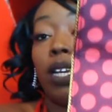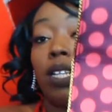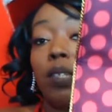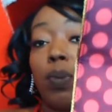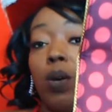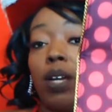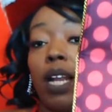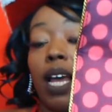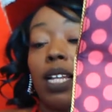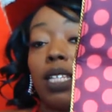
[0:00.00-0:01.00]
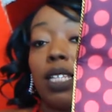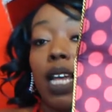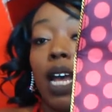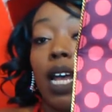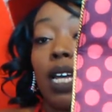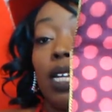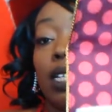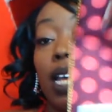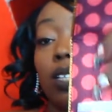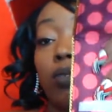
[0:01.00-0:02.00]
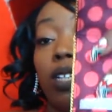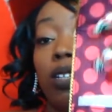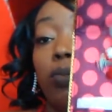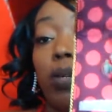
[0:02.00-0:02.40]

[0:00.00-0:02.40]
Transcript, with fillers: it, it's polka dot inside and that's where you